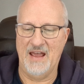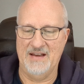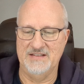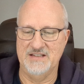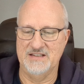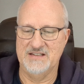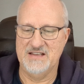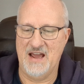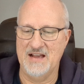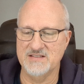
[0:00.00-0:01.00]
and did
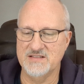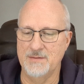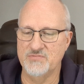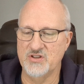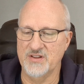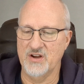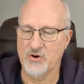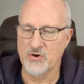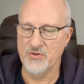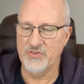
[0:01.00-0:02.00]
cast them to the
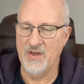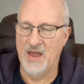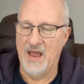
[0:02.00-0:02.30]
earth.